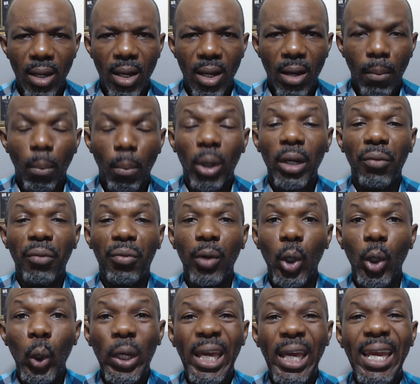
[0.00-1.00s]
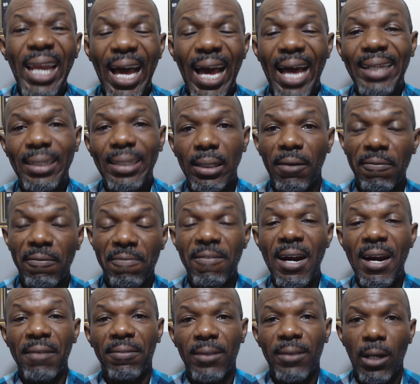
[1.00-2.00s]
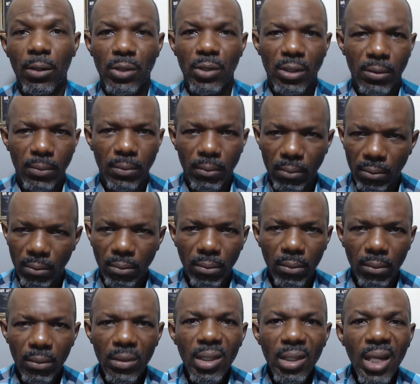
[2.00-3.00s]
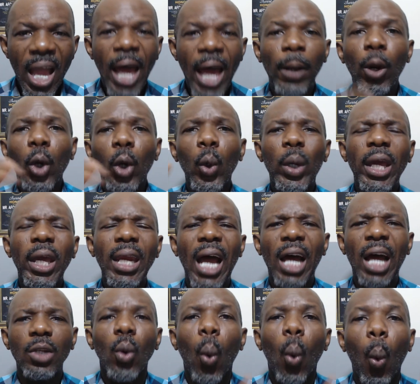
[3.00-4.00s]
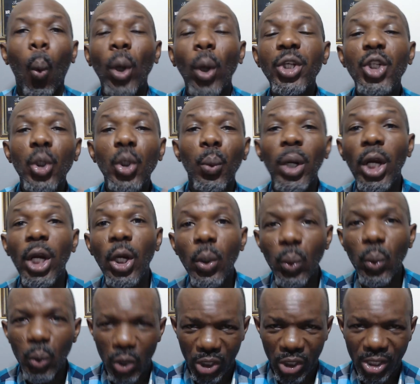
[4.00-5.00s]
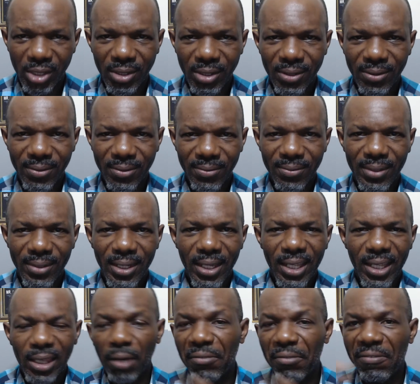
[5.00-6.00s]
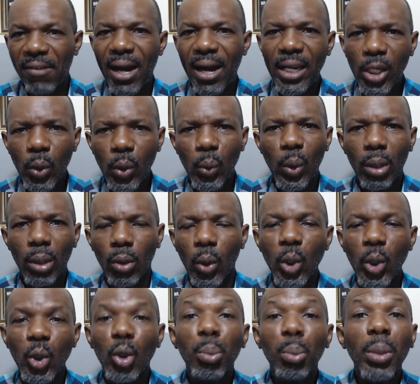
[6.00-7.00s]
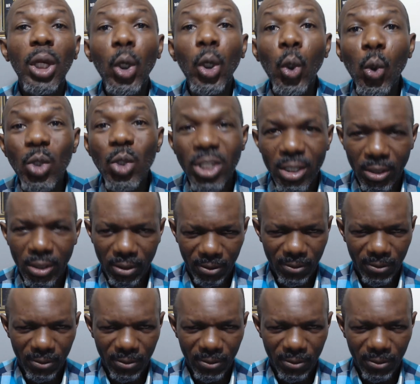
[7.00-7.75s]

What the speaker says: But if you're looking at 5,000 and not looking at what you will lose, the value you're going to be losing,